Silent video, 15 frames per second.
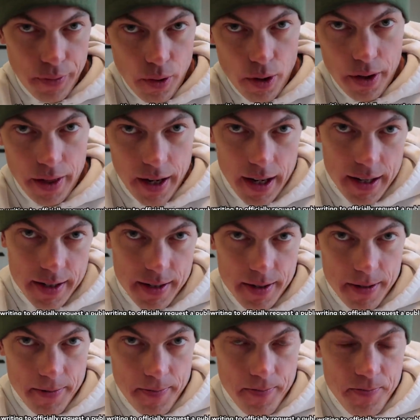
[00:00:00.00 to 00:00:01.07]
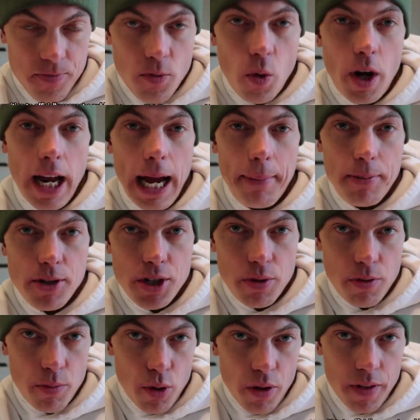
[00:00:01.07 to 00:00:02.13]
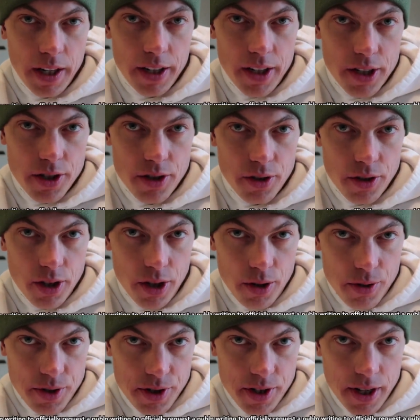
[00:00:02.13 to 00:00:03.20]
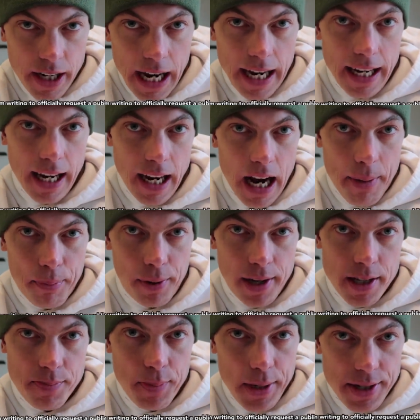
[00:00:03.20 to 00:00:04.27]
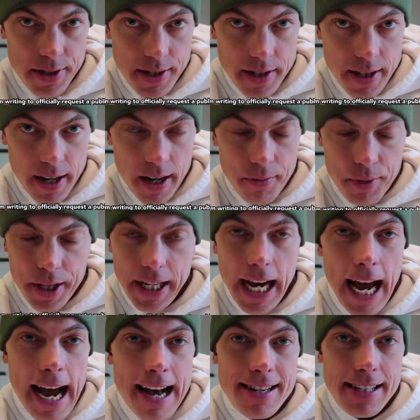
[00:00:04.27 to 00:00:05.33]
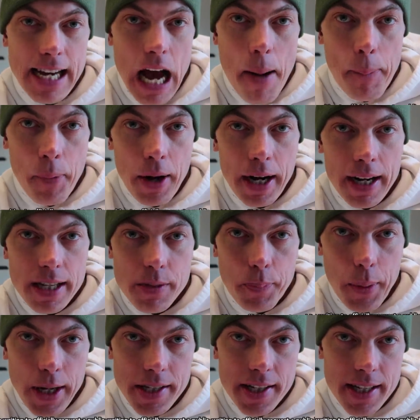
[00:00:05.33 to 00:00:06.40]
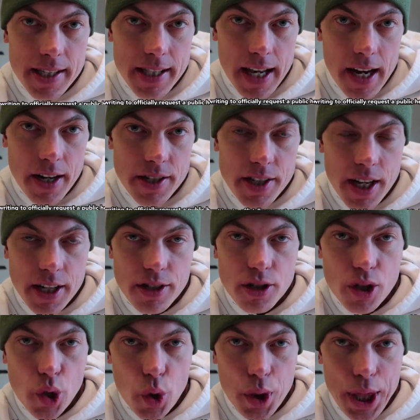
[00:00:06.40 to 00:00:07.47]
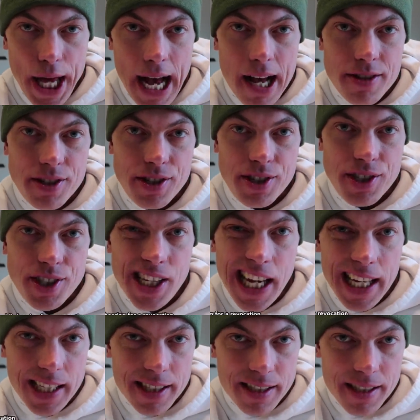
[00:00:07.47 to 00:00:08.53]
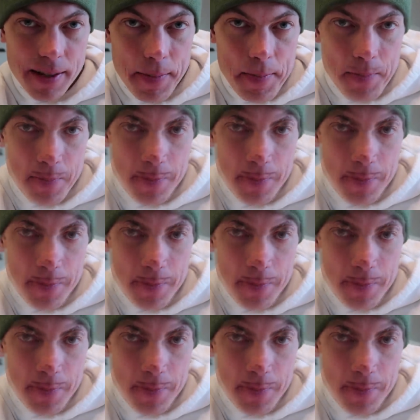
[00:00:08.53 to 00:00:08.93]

for this. What happens? You remove a conditional use. The guy can't operate his business there. Well, the guy hasn't operated his business there since 2006.